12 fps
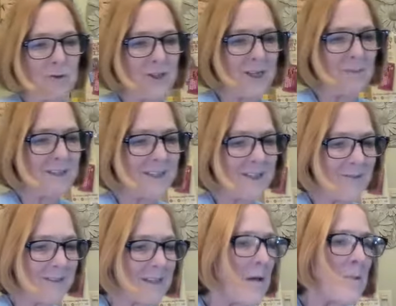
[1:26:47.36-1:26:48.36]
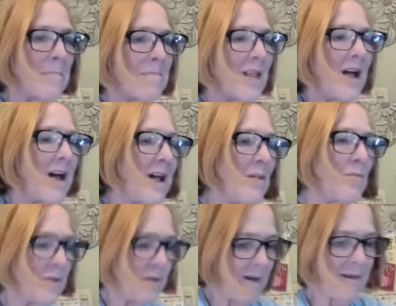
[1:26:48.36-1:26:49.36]
old gemstones. I
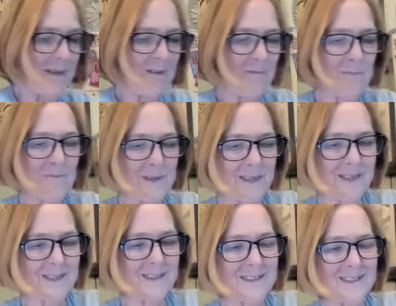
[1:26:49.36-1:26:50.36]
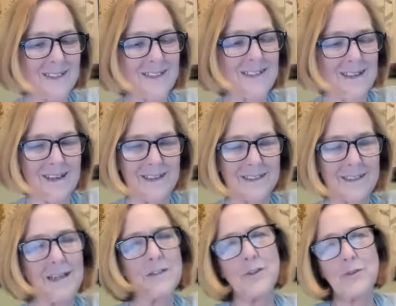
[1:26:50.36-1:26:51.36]
would not even begin to guess.
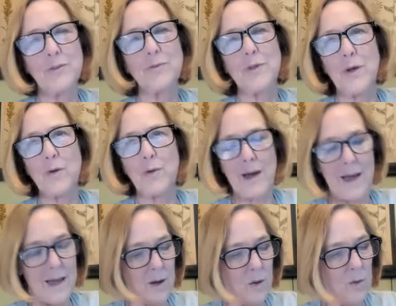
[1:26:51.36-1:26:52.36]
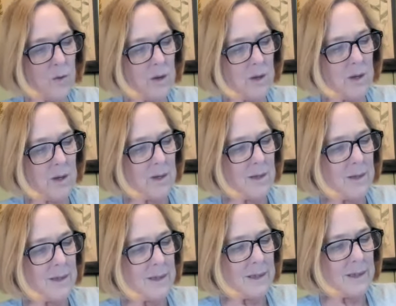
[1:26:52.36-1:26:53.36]
I do know how,
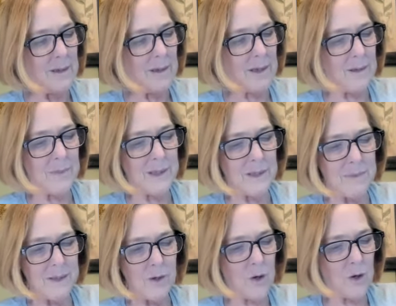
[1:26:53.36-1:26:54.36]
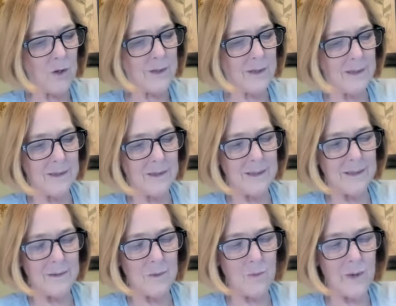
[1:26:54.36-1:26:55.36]
but it'd be hard to
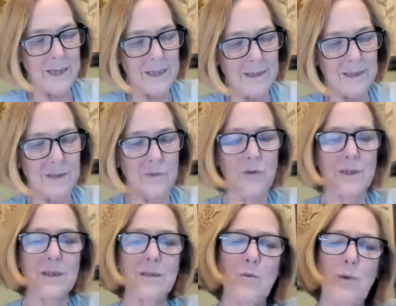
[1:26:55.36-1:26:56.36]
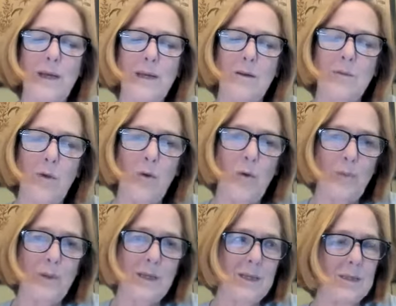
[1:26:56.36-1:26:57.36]
get the weight because if you get the weight on the whole
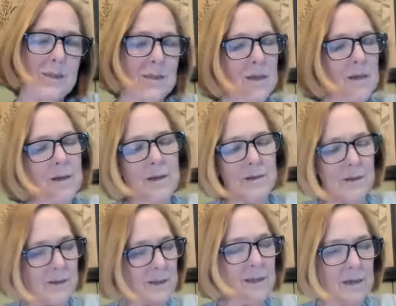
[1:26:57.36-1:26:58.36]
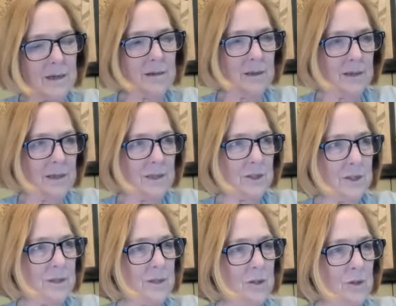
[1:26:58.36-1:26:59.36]
piece, there's a
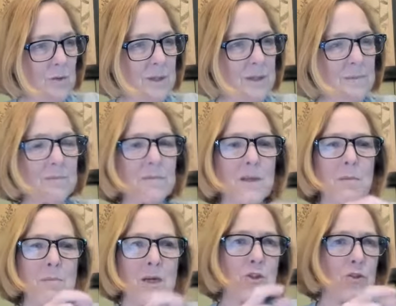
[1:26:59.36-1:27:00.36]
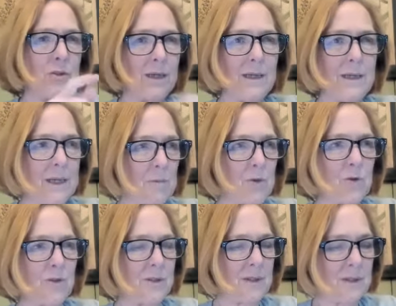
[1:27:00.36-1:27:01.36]
calculation that you can measure
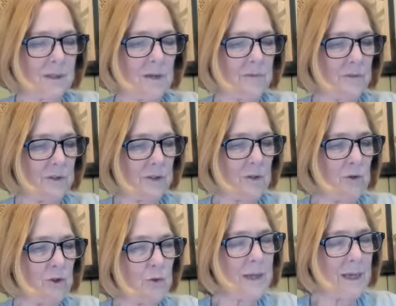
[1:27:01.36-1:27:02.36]
diameters and stuff of stones. You